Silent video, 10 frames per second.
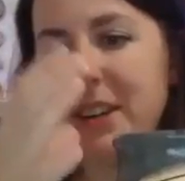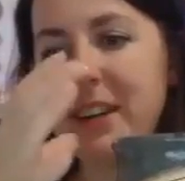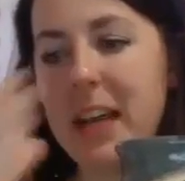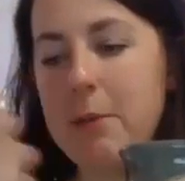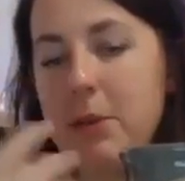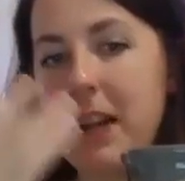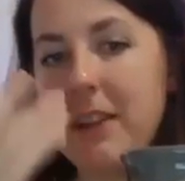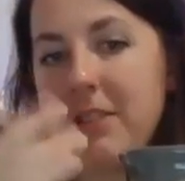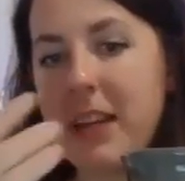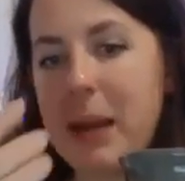could
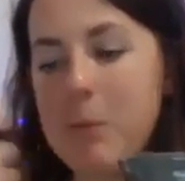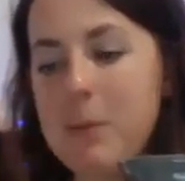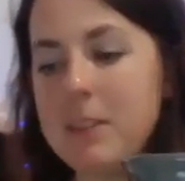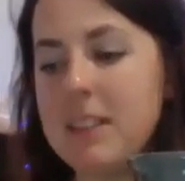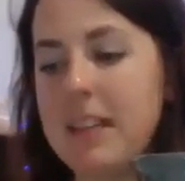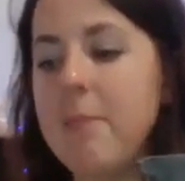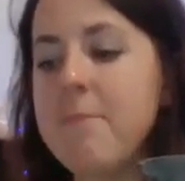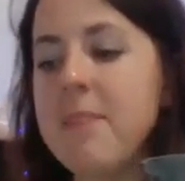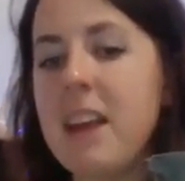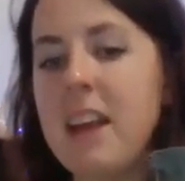have your chamomile tea,
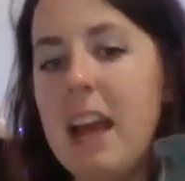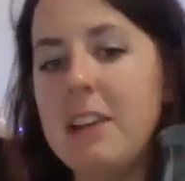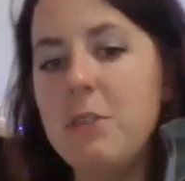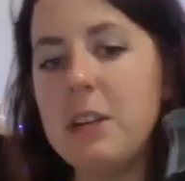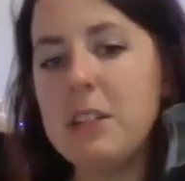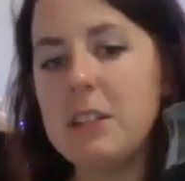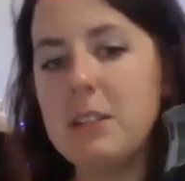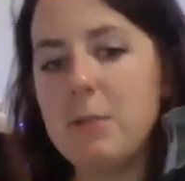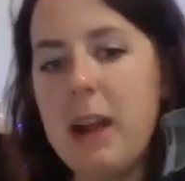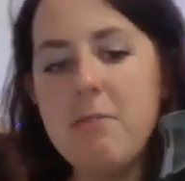and you could
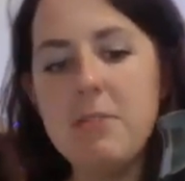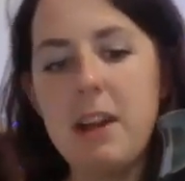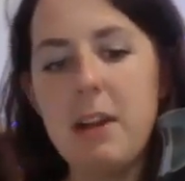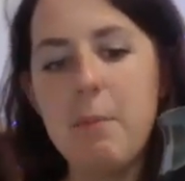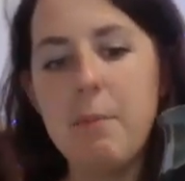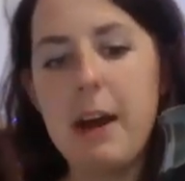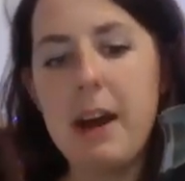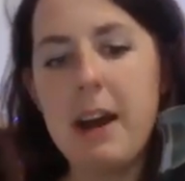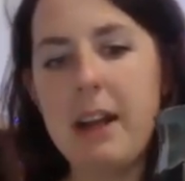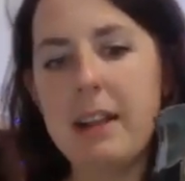surround it
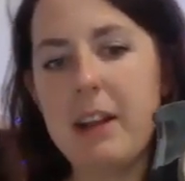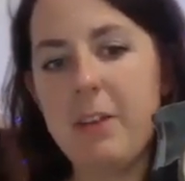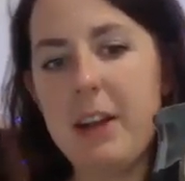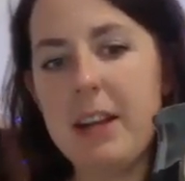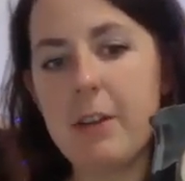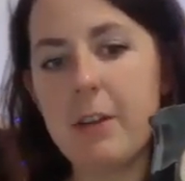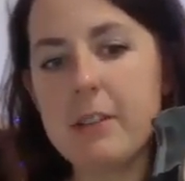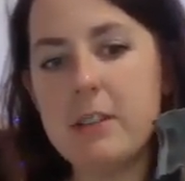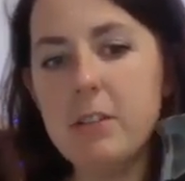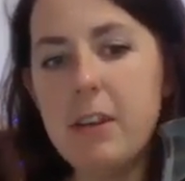by like create a
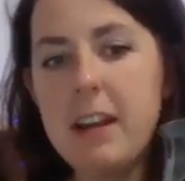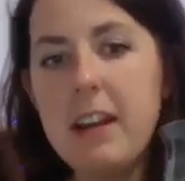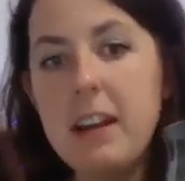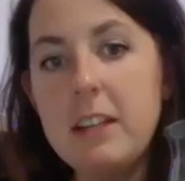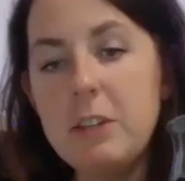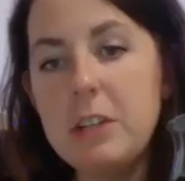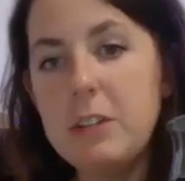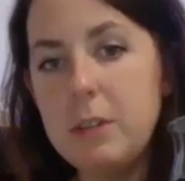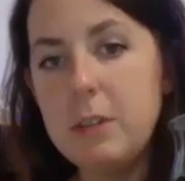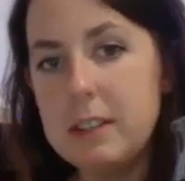crystal grid. And you could
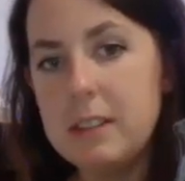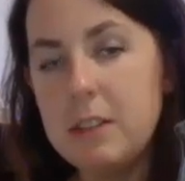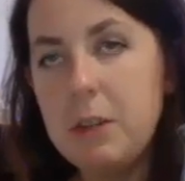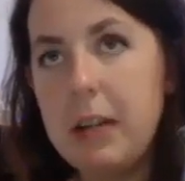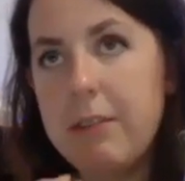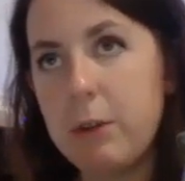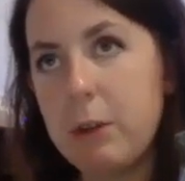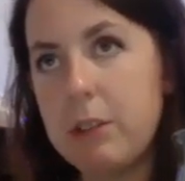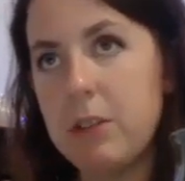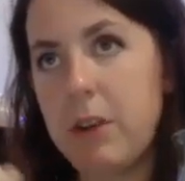do this, you could have a
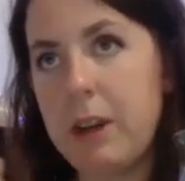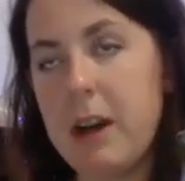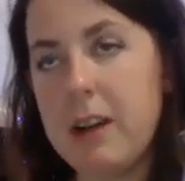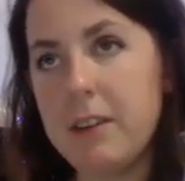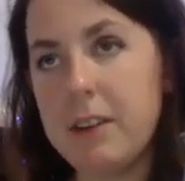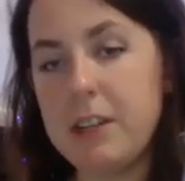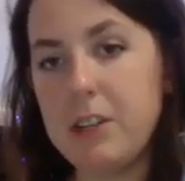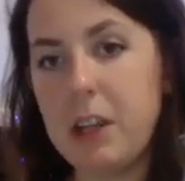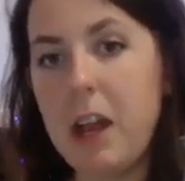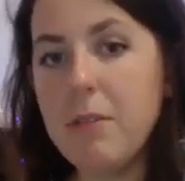crystal grid on your
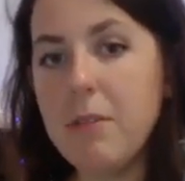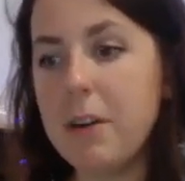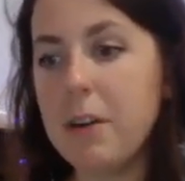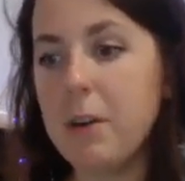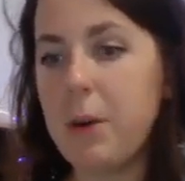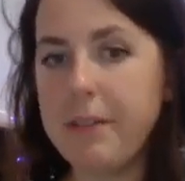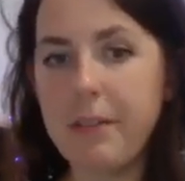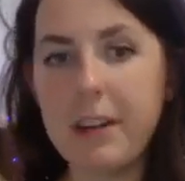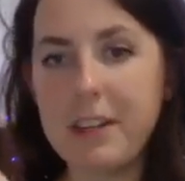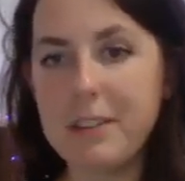kitchen counter or
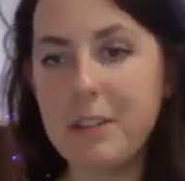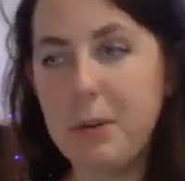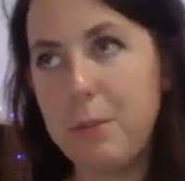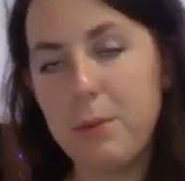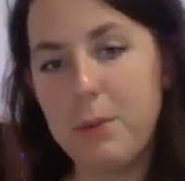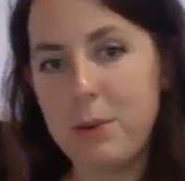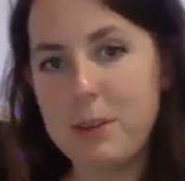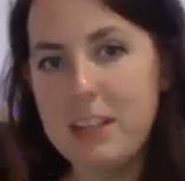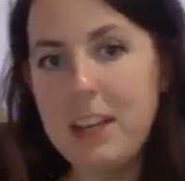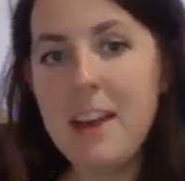wherever it is you brew your tea